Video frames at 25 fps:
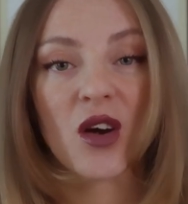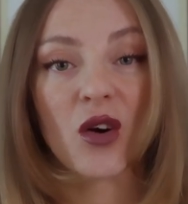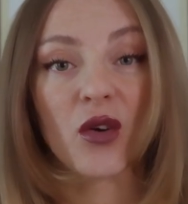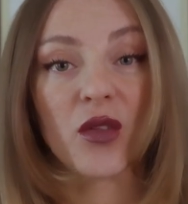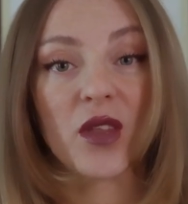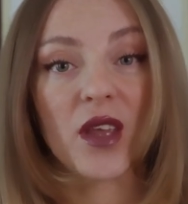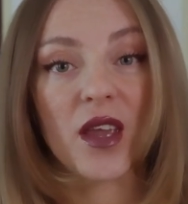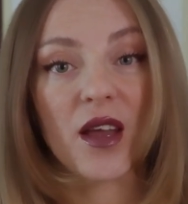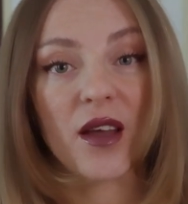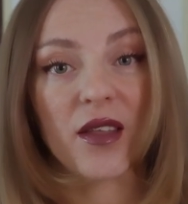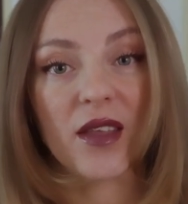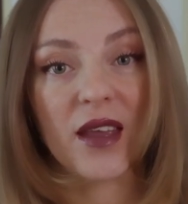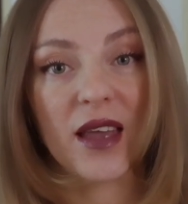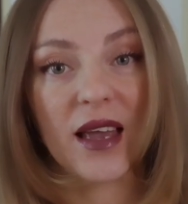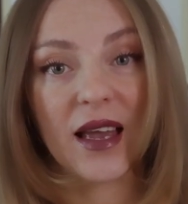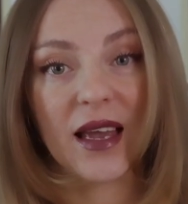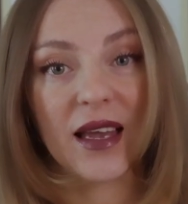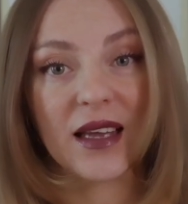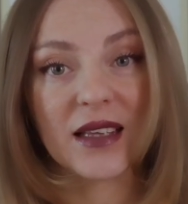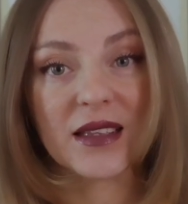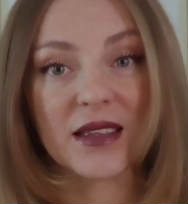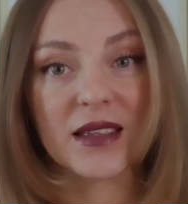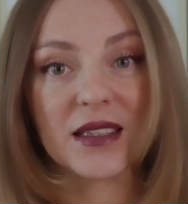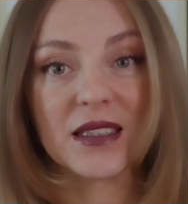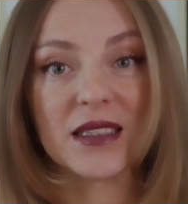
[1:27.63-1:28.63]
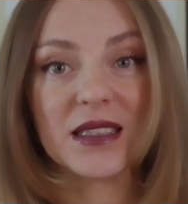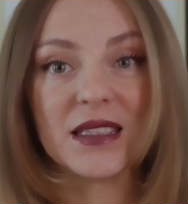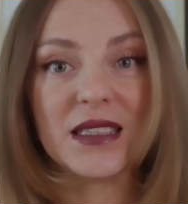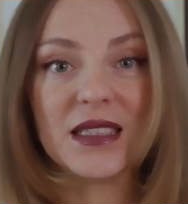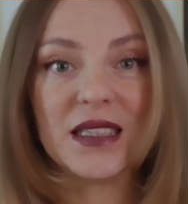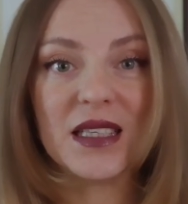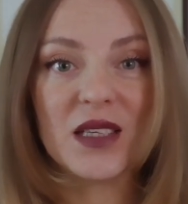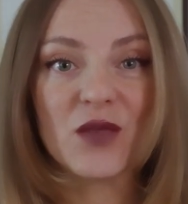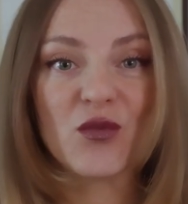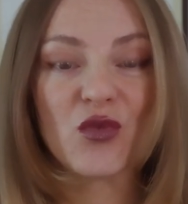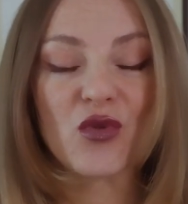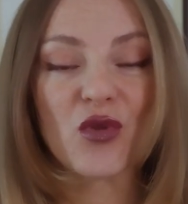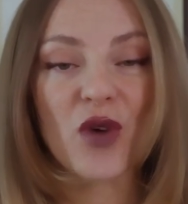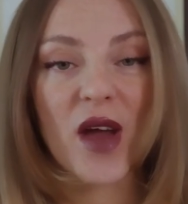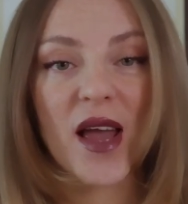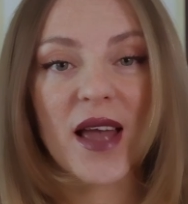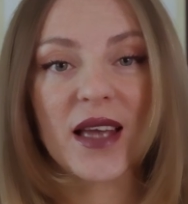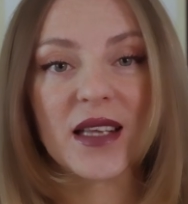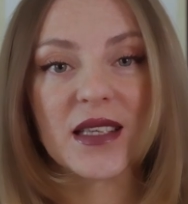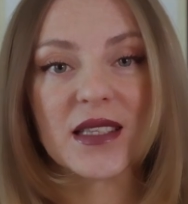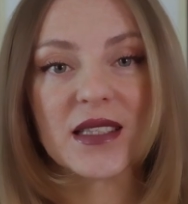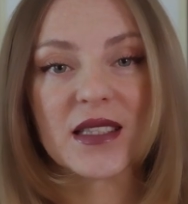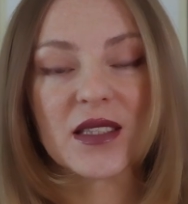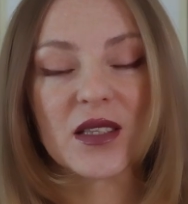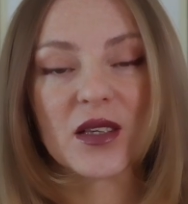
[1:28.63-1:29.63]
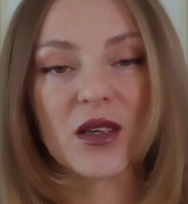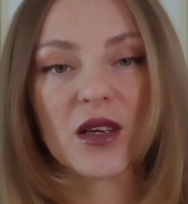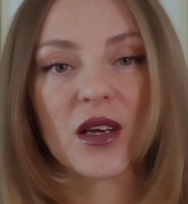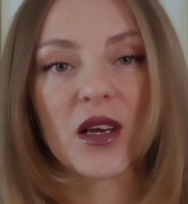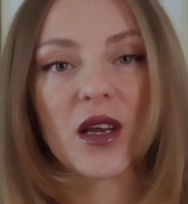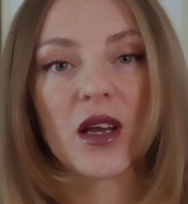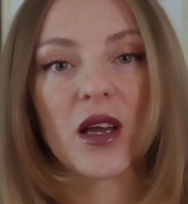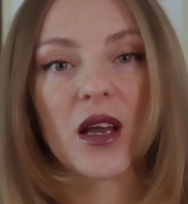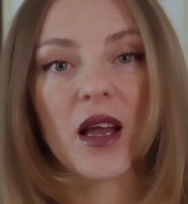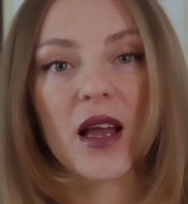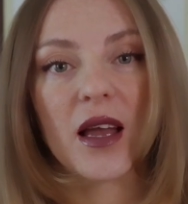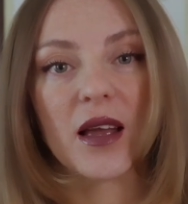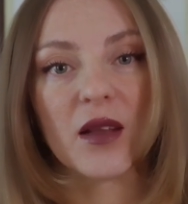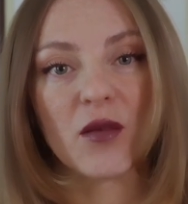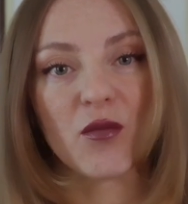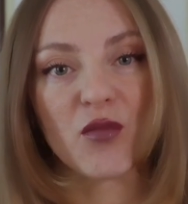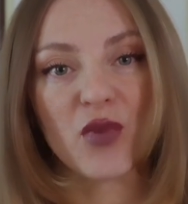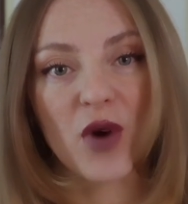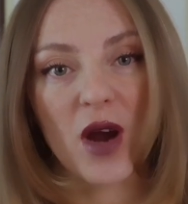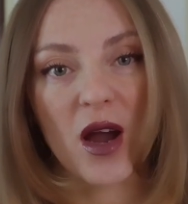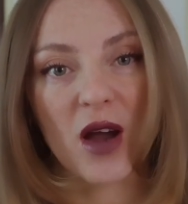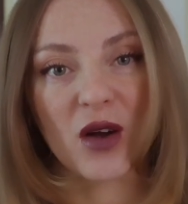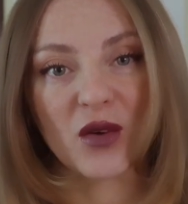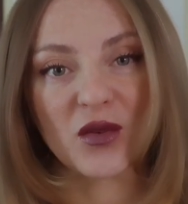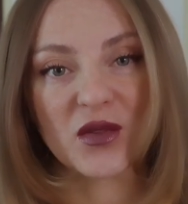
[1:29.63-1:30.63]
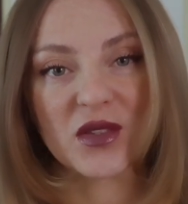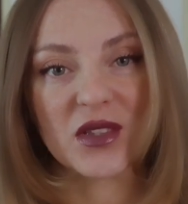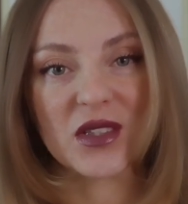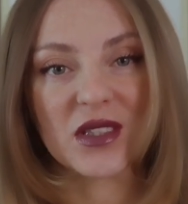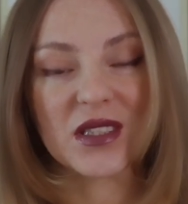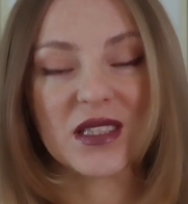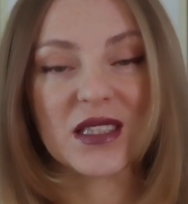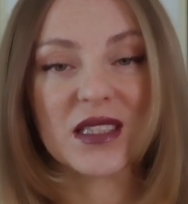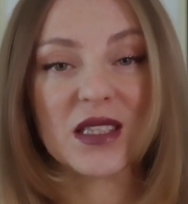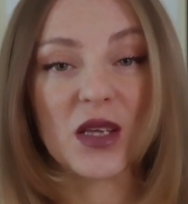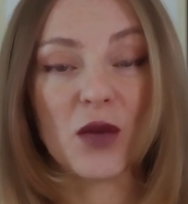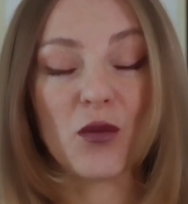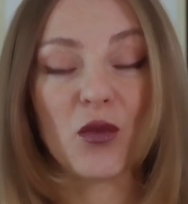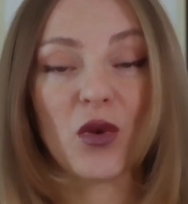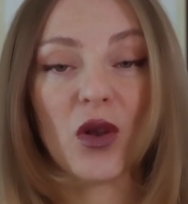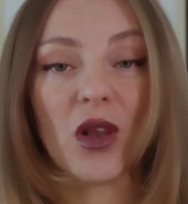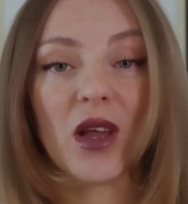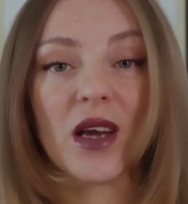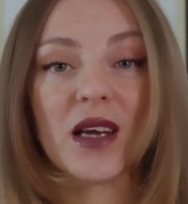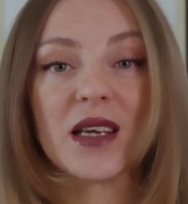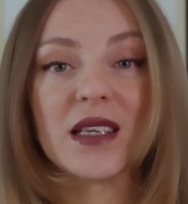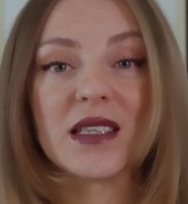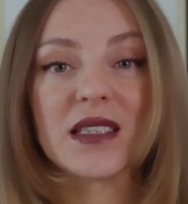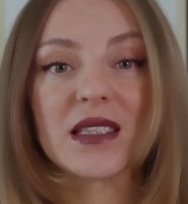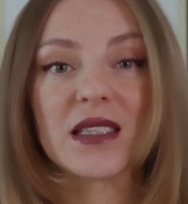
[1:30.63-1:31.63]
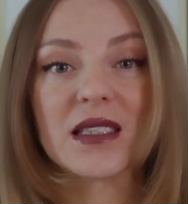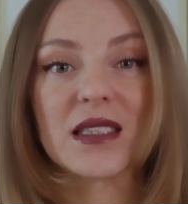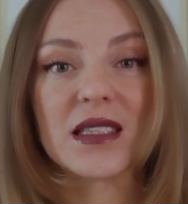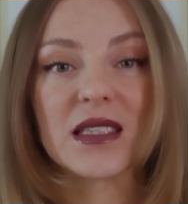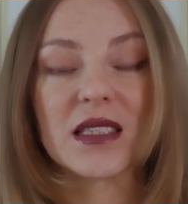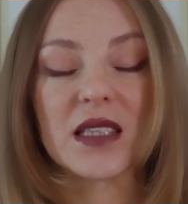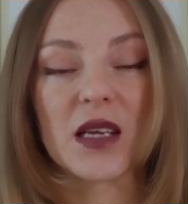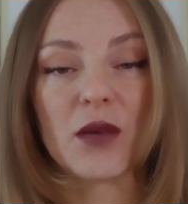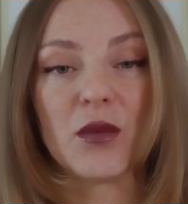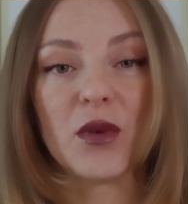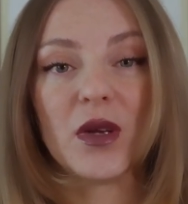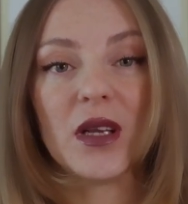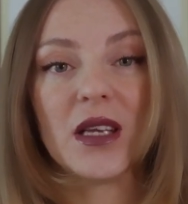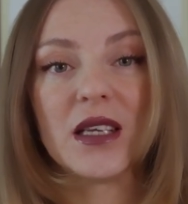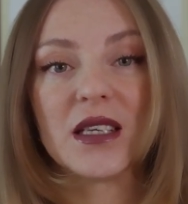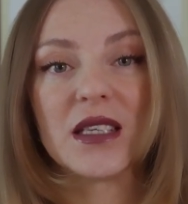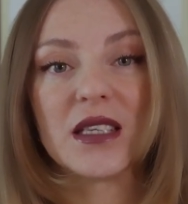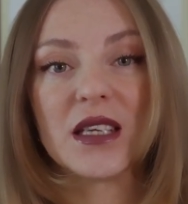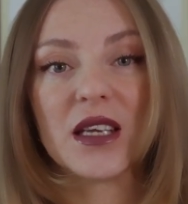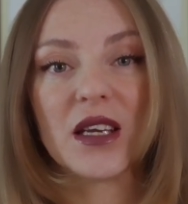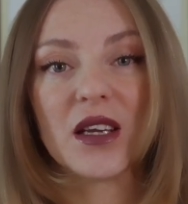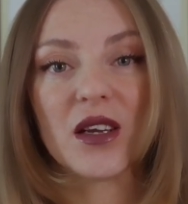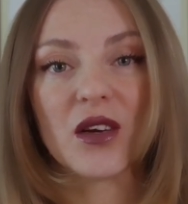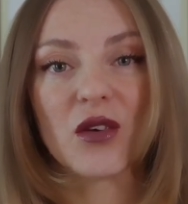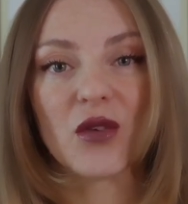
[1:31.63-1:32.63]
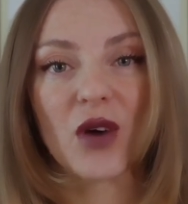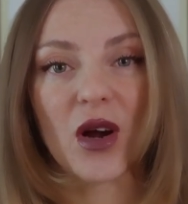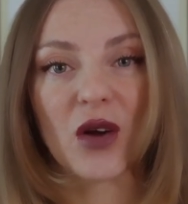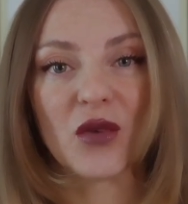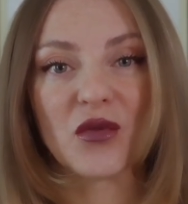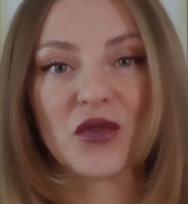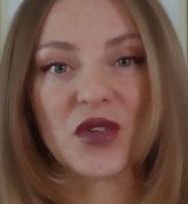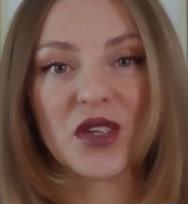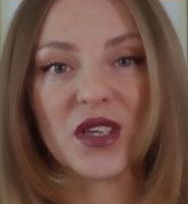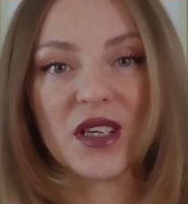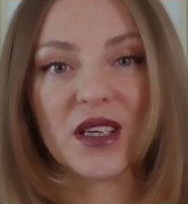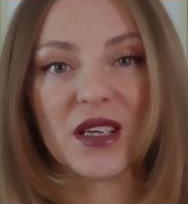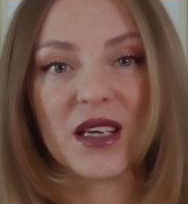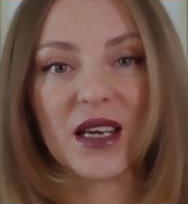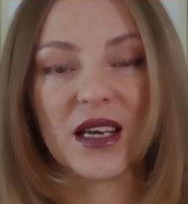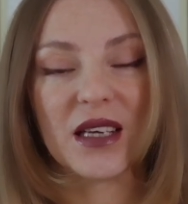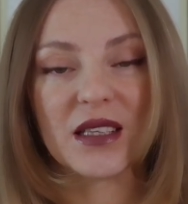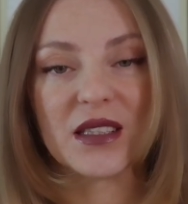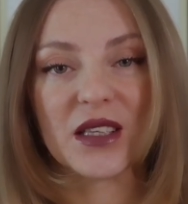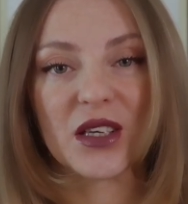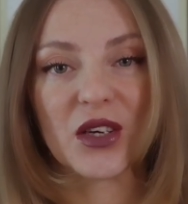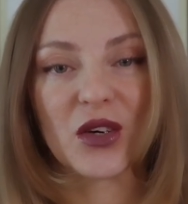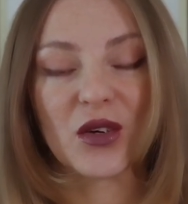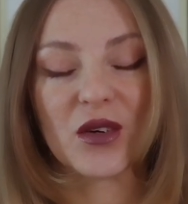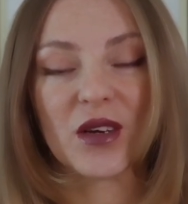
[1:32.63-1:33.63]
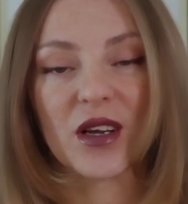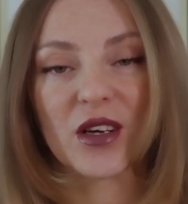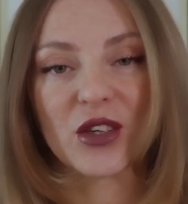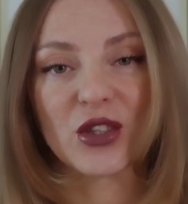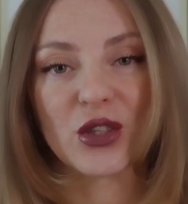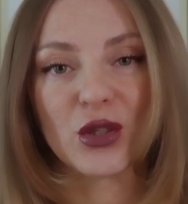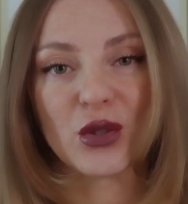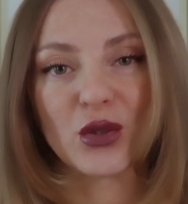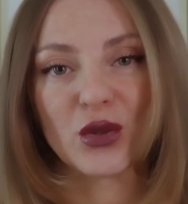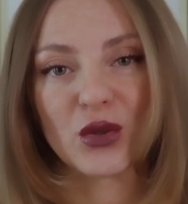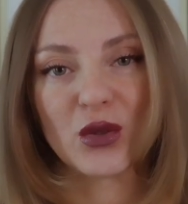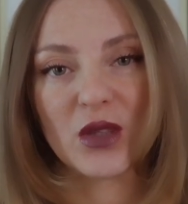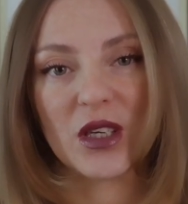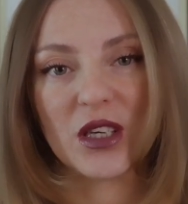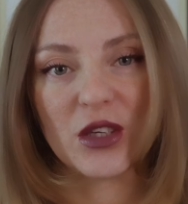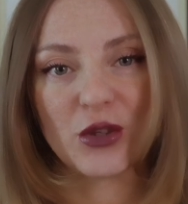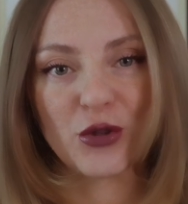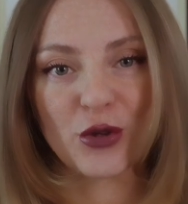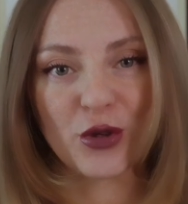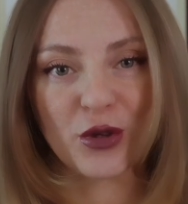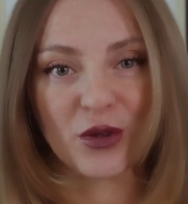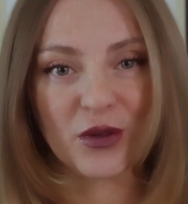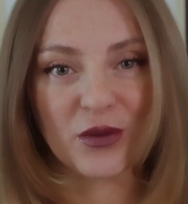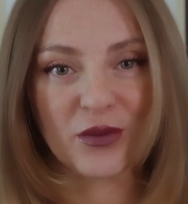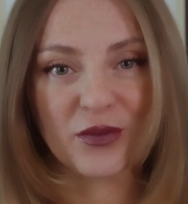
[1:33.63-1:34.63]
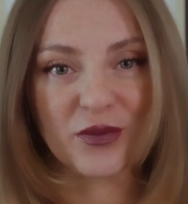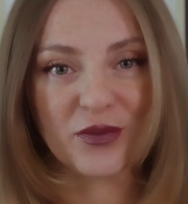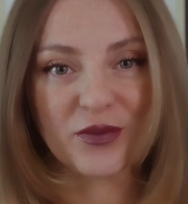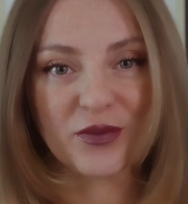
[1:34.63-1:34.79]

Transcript: On the other hand, the deep reds and browns symbolize stability, grounding, and a connection to nature.